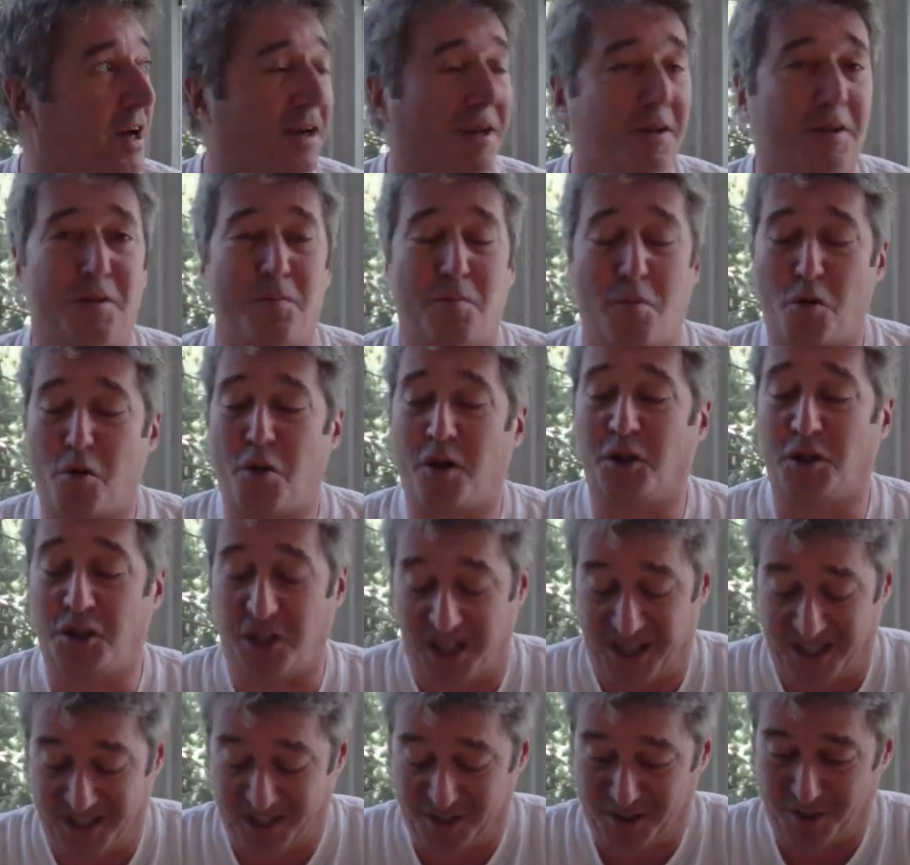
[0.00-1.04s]
We're out on the
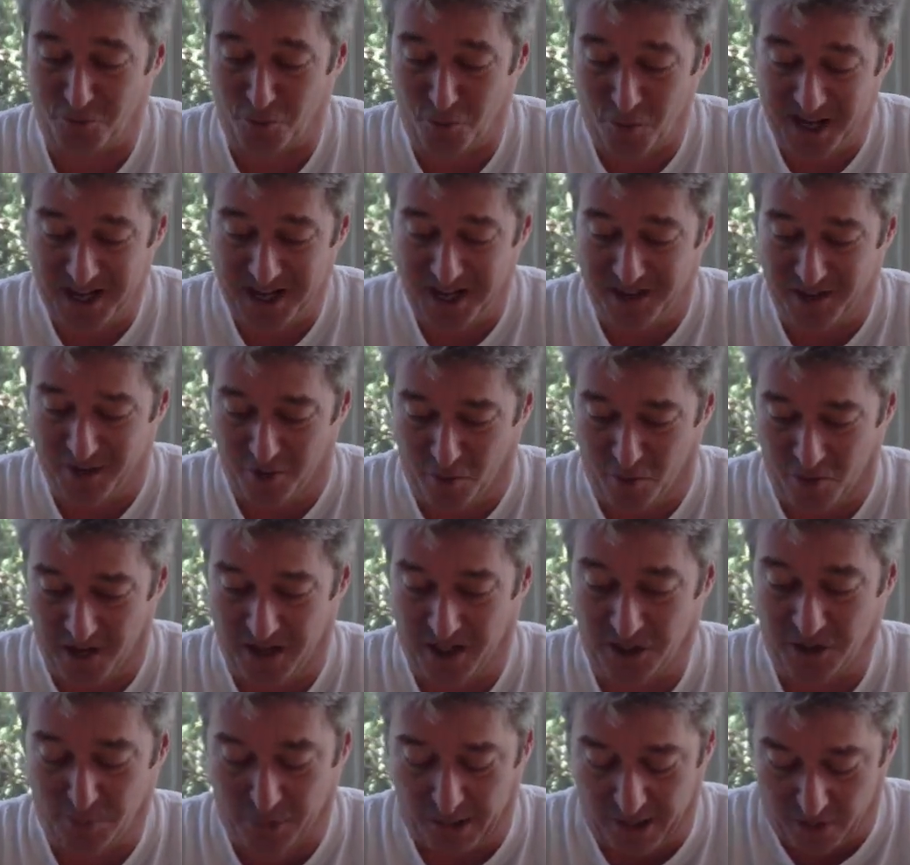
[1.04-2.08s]
porch, and there's wind
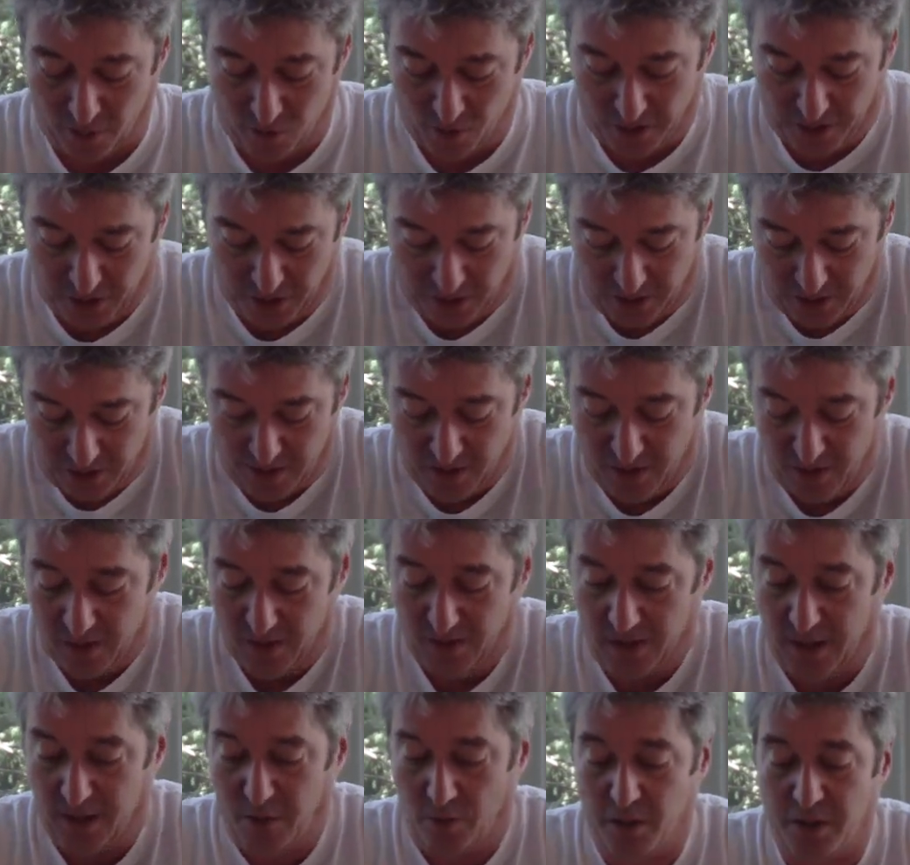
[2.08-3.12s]
noise, but I want
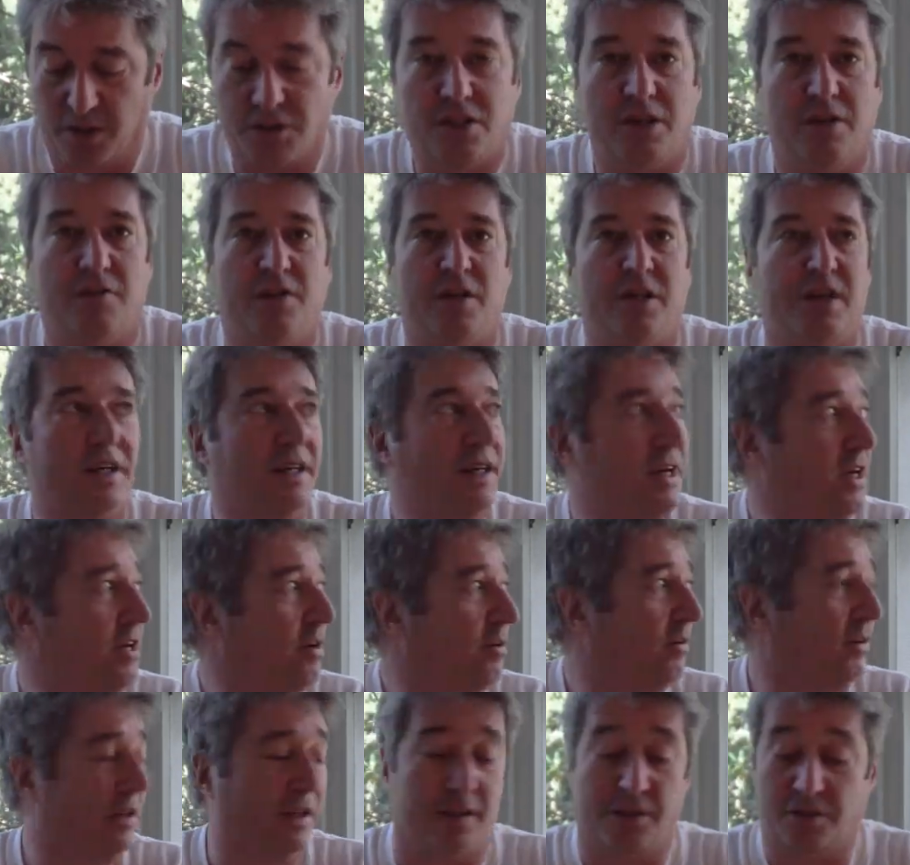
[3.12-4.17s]
to see if you can
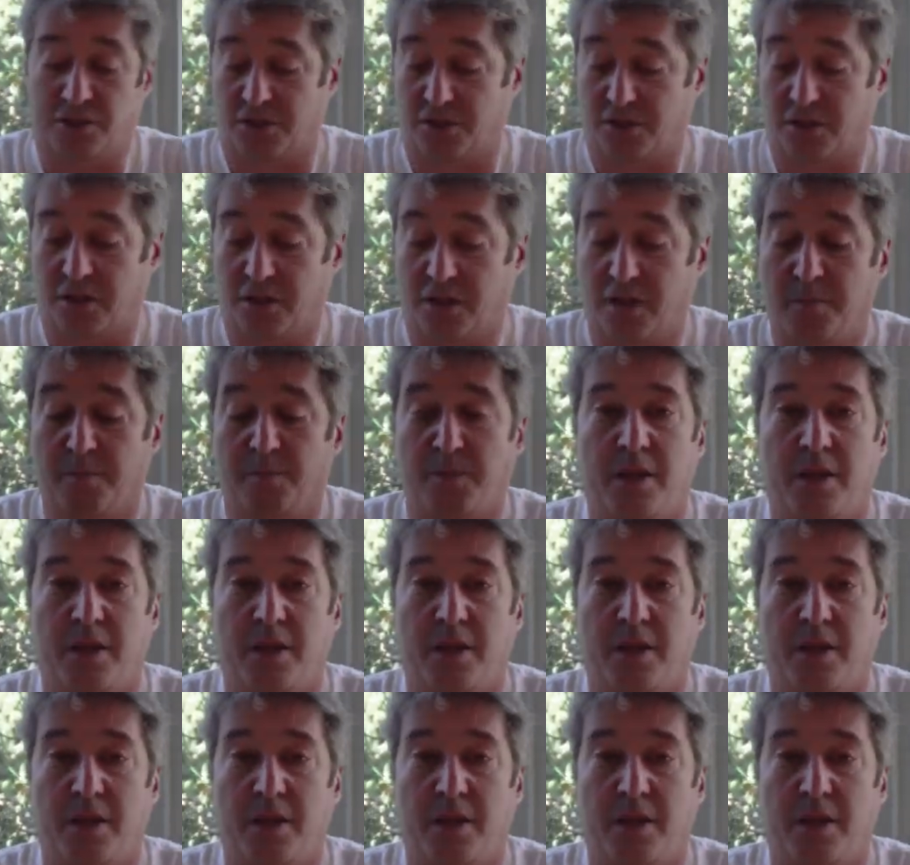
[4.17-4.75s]
hear this.